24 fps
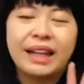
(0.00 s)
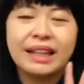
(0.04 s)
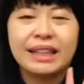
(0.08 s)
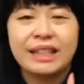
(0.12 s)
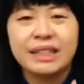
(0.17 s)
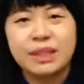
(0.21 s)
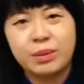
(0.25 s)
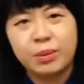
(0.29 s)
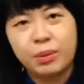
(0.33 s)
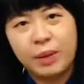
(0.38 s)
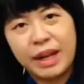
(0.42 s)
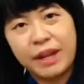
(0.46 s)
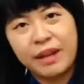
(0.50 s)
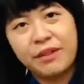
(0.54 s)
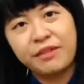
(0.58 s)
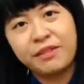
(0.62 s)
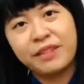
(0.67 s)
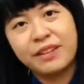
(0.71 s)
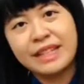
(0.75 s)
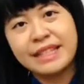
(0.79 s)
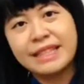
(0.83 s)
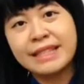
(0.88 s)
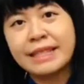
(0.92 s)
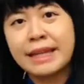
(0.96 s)
Let's wave
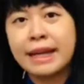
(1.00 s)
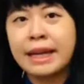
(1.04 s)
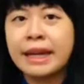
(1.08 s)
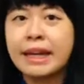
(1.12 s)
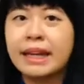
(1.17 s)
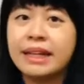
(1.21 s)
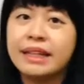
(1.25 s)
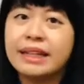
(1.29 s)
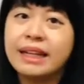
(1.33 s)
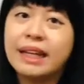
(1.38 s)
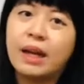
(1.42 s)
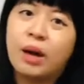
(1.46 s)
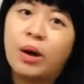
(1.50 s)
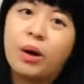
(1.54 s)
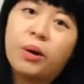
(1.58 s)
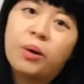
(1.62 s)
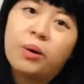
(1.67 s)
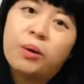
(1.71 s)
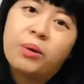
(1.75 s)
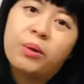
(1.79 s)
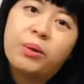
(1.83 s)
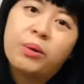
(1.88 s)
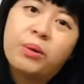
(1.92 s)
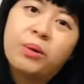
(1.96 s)
and say ni
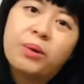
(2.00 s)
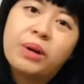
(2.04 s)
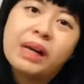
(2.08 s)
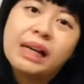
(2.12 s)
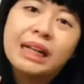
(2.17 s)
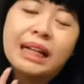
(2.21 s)
ho.